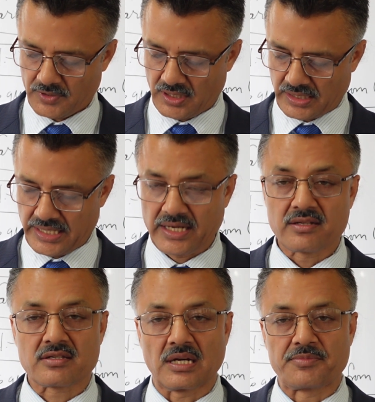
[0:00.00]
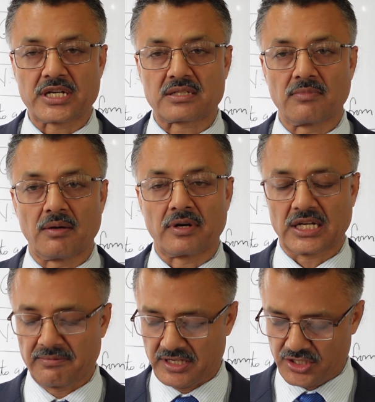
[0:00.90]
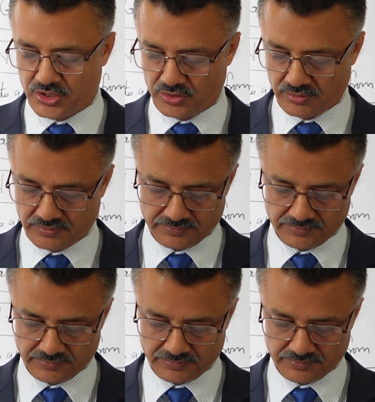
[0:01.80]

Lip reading: Again, subject verb agreement issue.